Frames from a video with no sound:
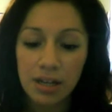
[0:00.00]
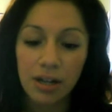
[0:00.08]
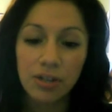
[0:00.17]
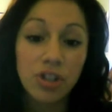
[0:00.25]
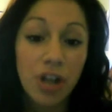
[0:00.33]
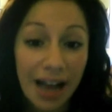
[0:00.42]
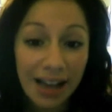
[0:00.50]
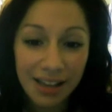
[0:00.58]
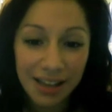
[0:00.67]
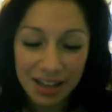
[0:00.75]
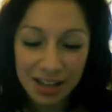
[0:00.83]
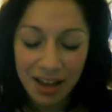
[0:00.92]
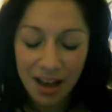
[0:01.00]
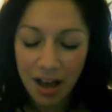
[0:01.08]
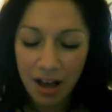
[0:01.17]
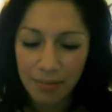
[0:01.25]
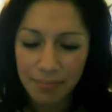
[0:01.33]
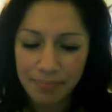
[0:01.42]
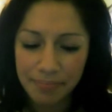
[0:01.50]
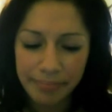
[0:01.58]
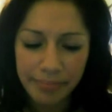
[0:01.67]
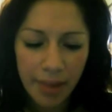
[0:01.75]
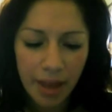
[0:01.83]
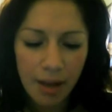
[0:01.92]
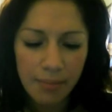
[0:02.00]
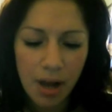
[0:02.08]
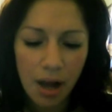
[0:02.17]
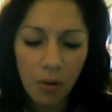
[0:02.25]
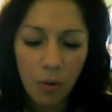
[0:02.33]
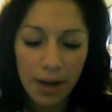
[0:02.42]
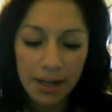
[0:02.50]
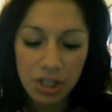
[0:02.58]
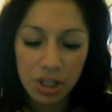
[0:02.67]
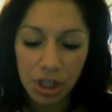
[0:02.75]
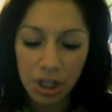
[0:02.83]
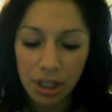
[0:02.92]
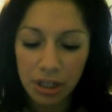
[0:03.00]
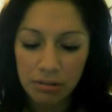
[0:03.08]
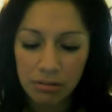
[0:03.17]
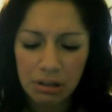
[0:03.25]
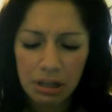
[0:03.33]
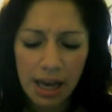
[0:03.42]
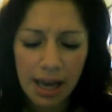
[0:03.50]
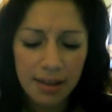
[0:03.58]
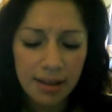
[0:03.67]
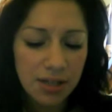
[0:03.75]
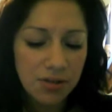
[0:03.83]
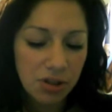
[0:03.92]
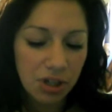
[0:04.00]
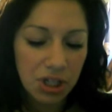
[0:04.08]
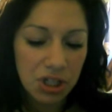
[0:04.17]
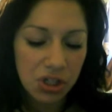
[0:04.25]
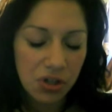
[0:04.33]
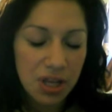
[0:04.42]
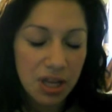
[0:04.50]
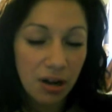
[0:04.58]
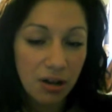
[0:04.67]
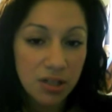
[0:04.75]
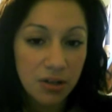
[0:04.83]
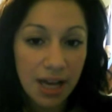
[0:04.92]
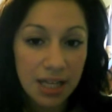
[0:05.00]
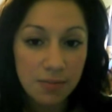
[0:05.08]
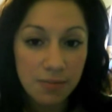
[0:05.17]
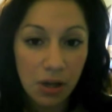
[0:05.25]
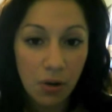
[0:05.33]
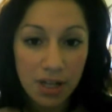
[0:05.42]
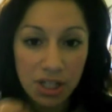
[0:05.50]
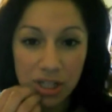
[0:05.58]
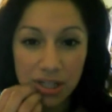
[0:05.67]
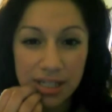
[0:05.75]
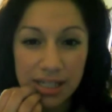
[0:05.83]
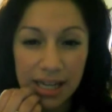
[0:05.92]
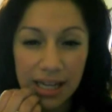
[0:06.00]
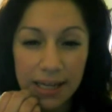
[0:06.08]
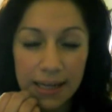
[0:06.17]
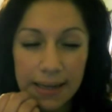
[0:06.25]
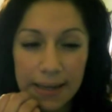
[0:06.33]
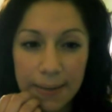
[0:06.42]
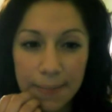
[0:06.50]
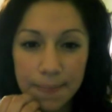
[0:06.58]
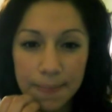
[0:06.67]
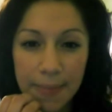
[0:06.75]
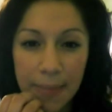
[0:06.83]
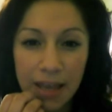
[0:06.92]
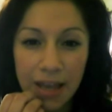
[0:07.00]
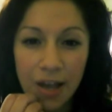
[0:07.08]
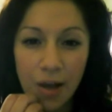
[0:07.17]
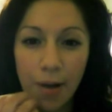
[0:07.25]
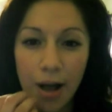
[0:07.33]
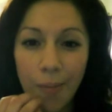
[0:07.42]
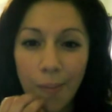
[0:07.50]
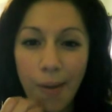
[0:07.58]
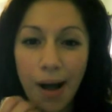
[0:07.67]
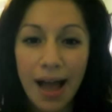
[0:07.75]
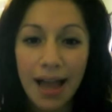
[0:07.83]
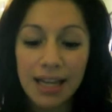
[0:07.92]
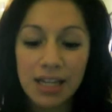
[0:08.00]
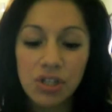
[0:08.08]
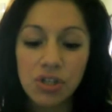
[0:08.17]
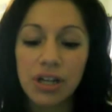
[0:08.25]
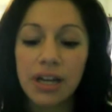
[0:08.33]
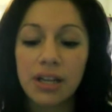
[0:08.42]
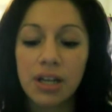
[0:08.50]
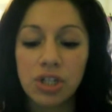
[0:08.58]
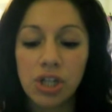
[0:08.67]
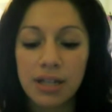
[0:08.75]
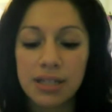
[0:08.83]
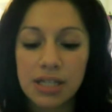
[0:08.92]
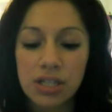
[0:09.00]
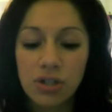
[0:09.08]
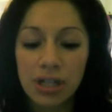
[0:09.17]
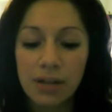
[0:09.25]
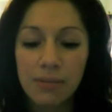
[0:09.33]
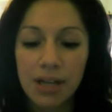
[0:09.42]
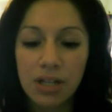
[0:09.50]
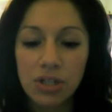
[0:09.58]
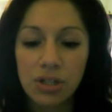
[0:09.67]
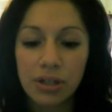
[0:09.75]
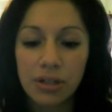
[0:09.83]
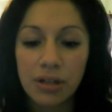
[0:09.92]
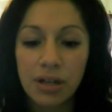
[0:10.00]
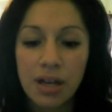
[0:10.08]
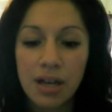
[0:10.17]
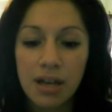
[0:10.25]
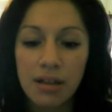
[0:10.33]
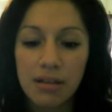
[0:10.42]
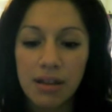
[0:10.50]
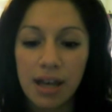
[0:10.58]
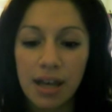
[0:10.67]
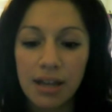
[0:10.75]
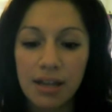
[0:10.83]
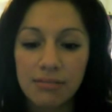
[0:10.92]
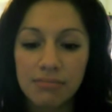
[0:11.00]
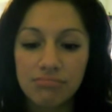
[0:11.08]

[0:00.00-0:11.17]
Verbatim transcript: On track. Um, I'm not quite sure. I think that's what they're gonna do, and then also ask me questions like um, about my history and then John's history to make sure that